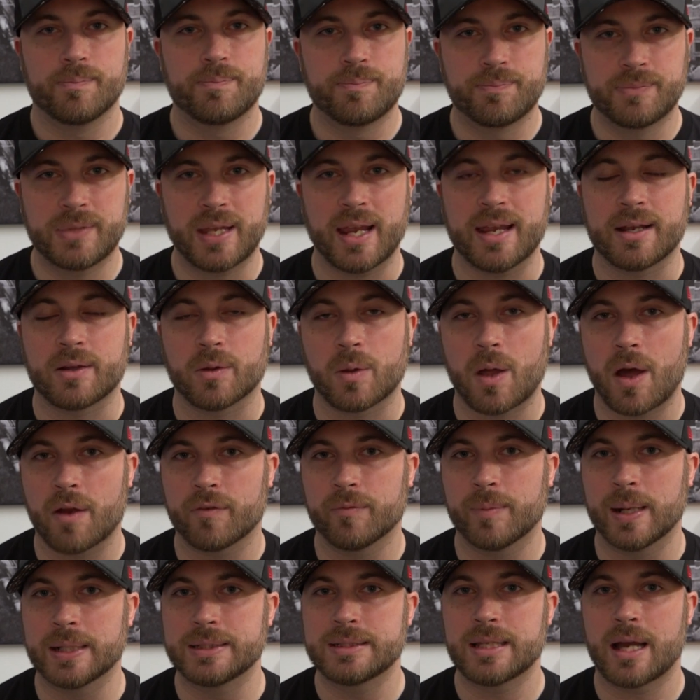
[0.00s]
take a lot of
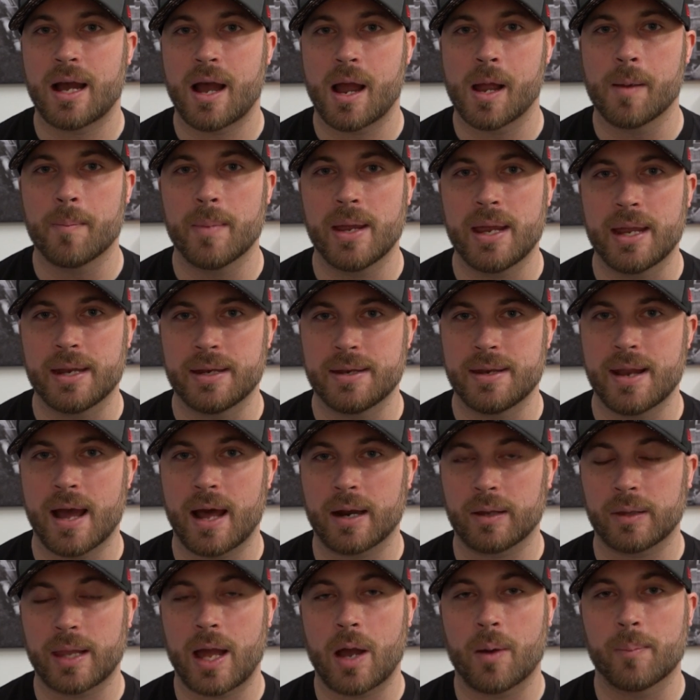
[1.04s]
my time and not
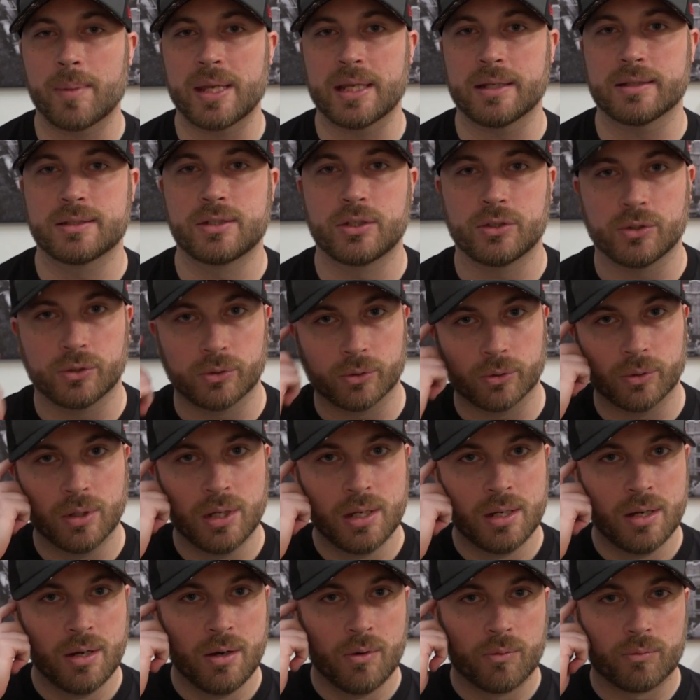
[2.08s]
allow me to
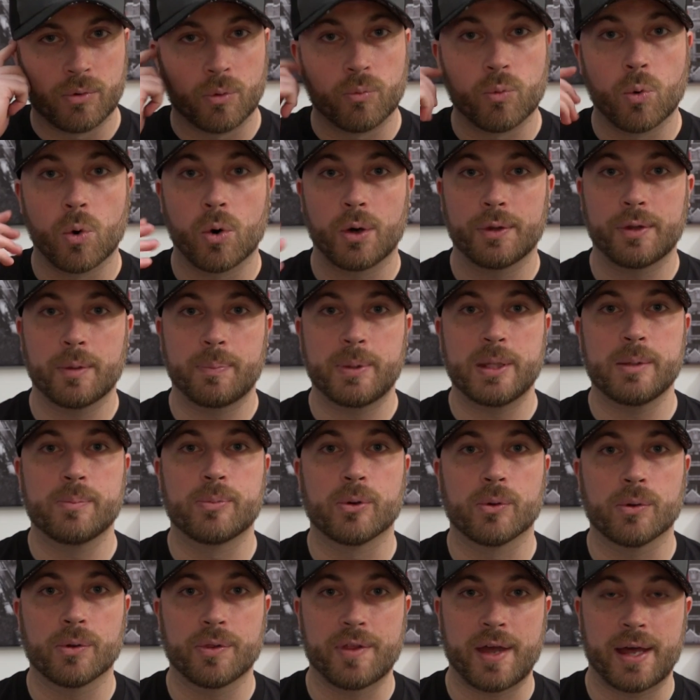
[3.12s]
reward the
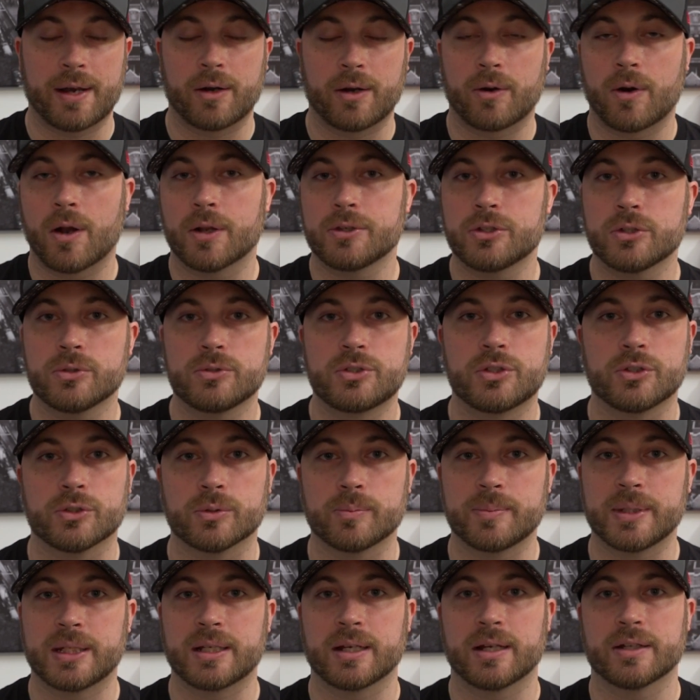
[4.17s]
people that are on YouTube,
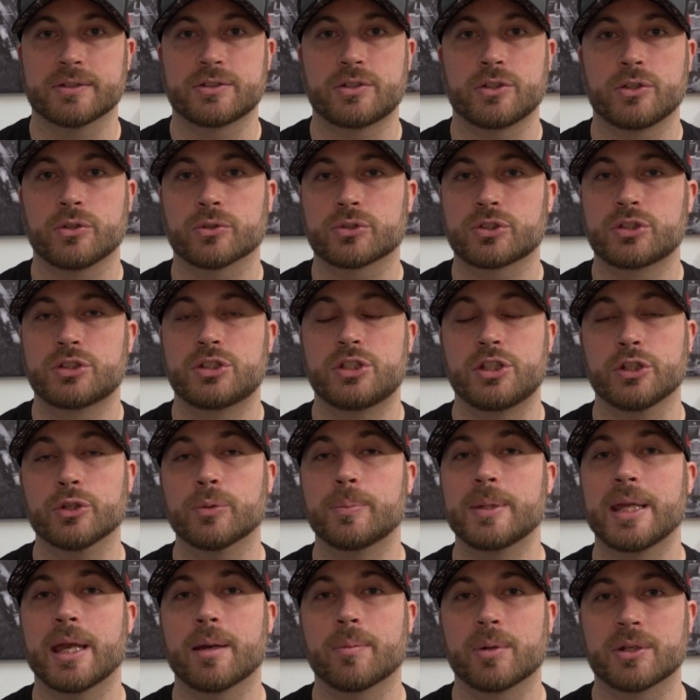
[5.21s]
because you'll still
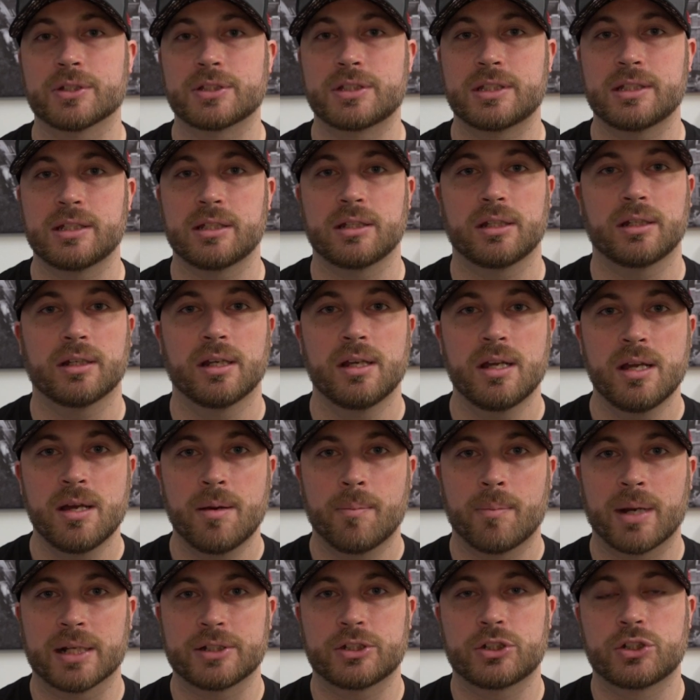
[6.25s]
be able to see
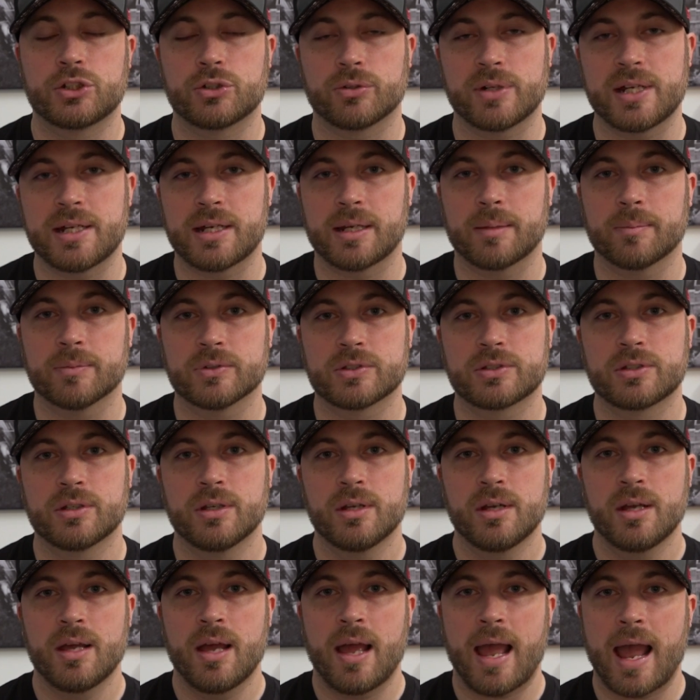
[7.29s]
my streams
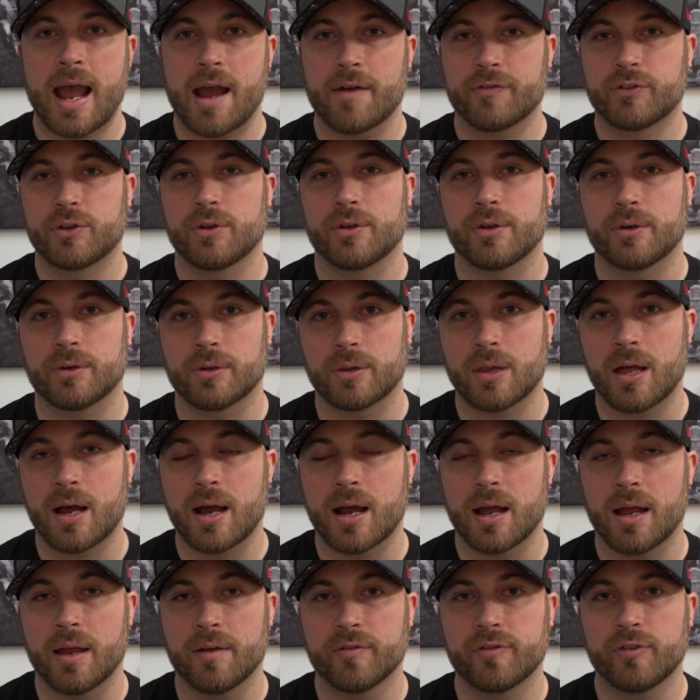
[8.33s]
after they're
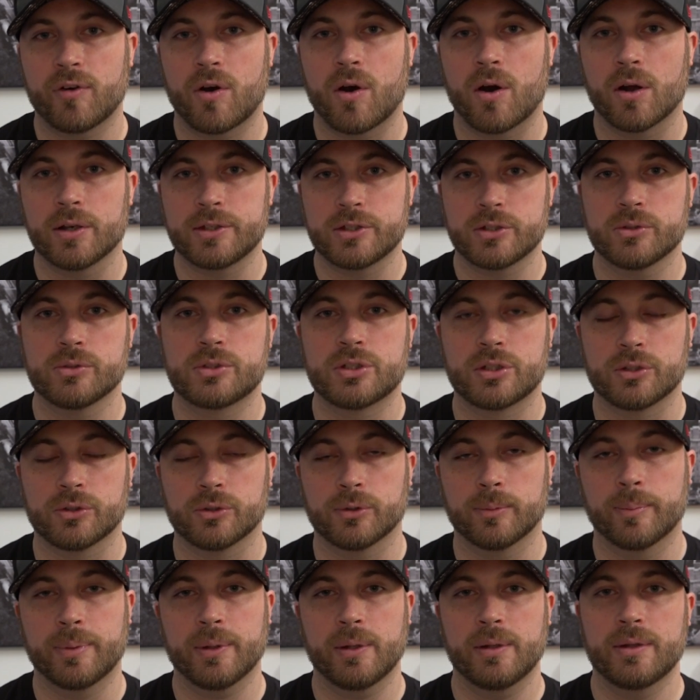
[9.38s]
live on
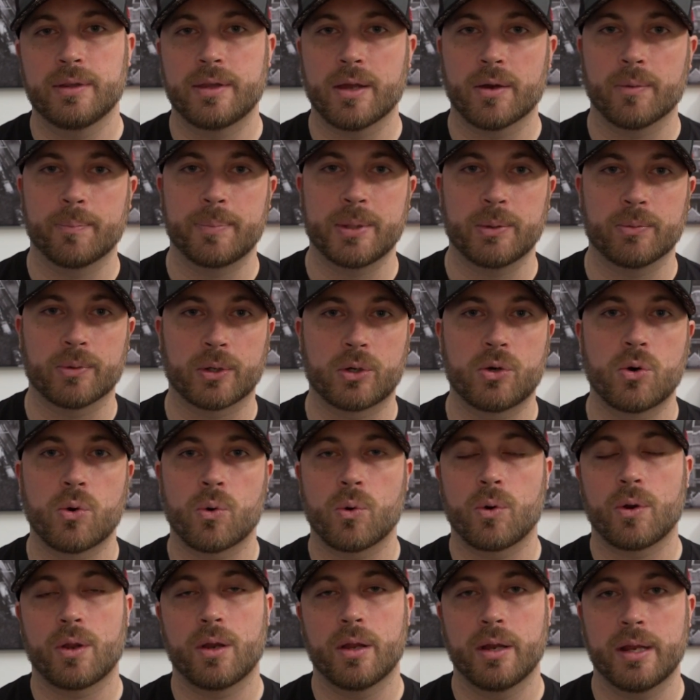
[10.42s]
YouTube. They'll be
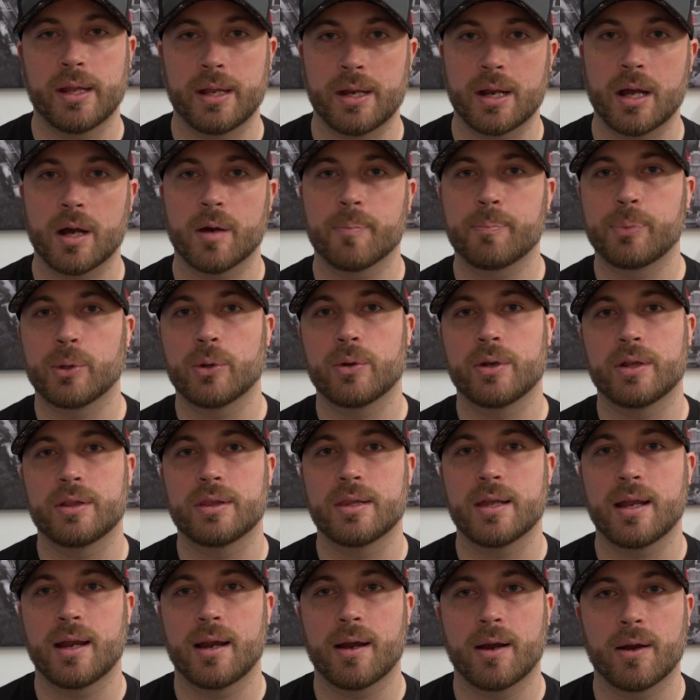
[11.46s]
recorded and uploaded
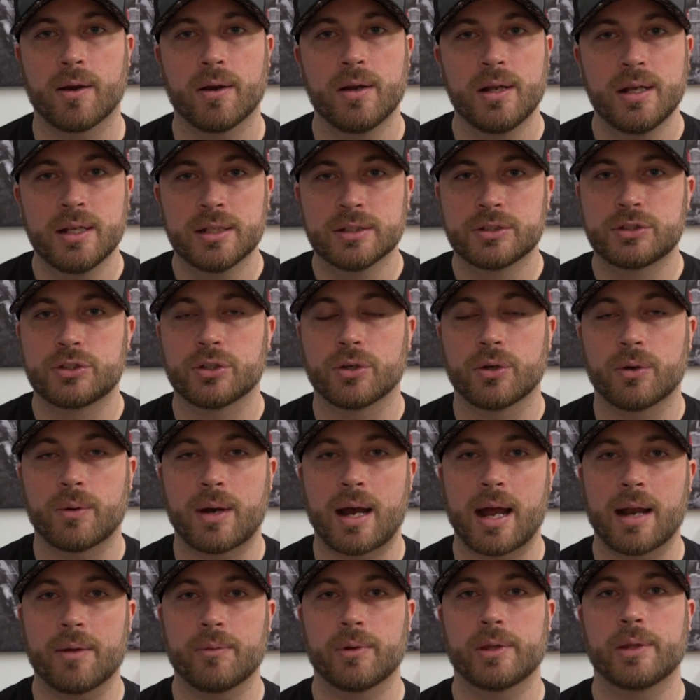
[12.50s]
there. So
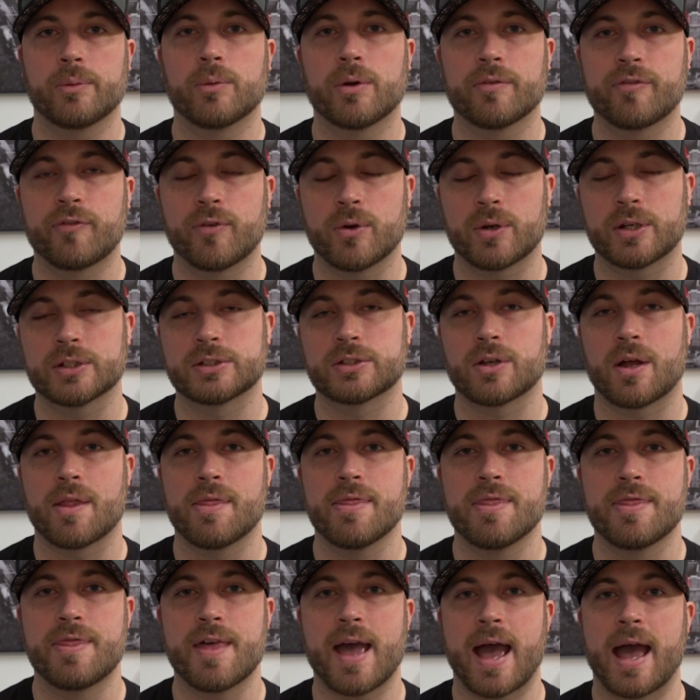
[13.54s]
I really want to focus on
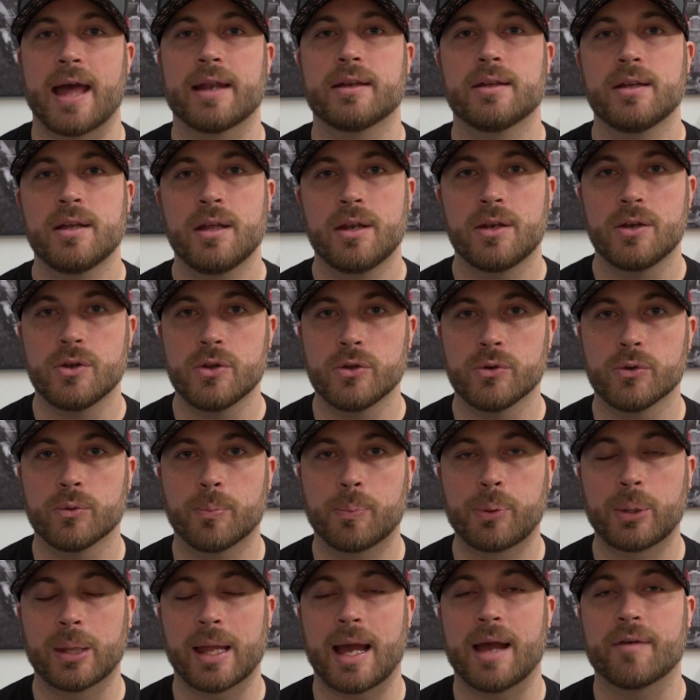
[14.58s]
that new
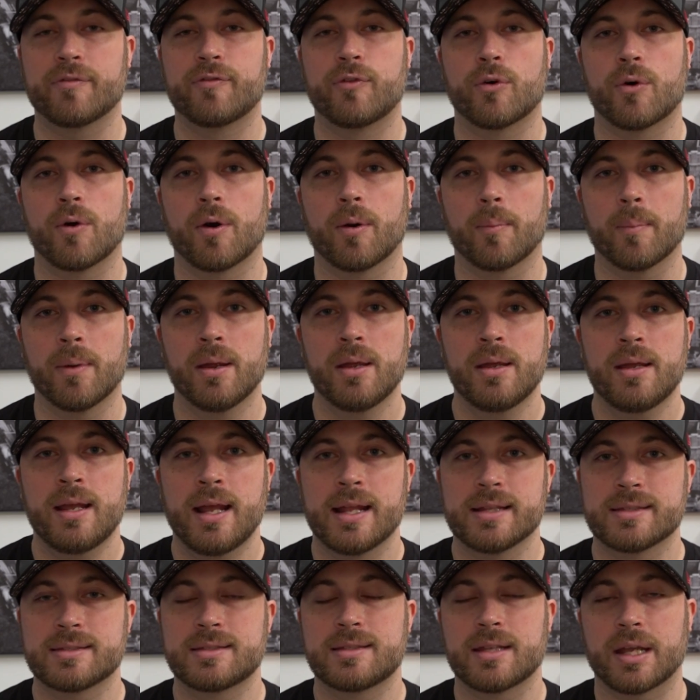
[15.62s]
platform
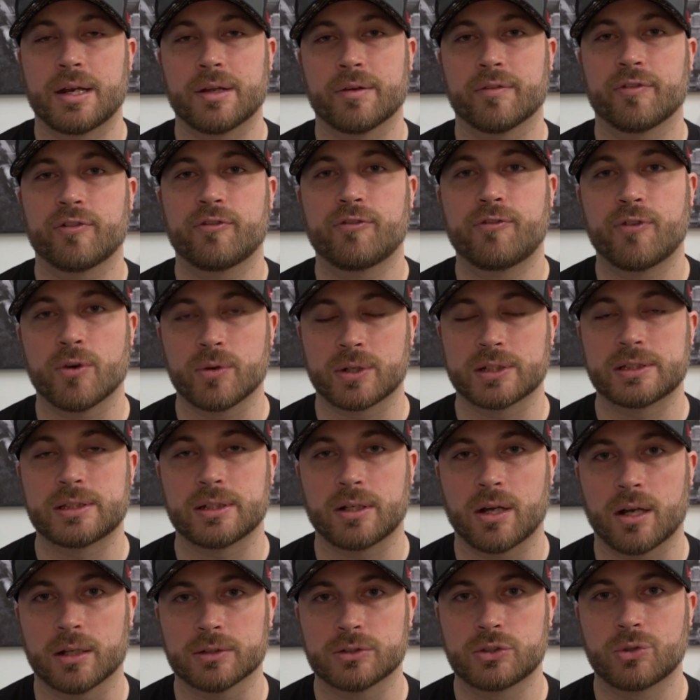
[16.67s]
instead of focusing
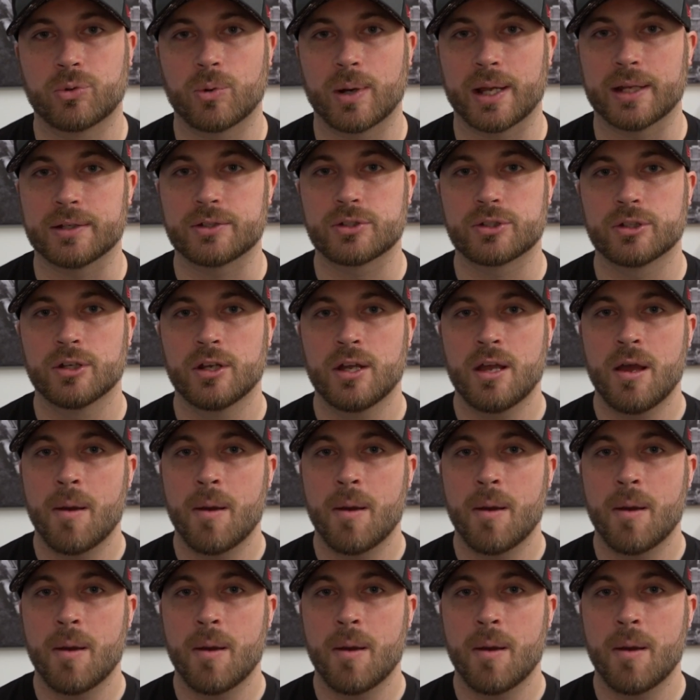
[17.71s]
on Twitch.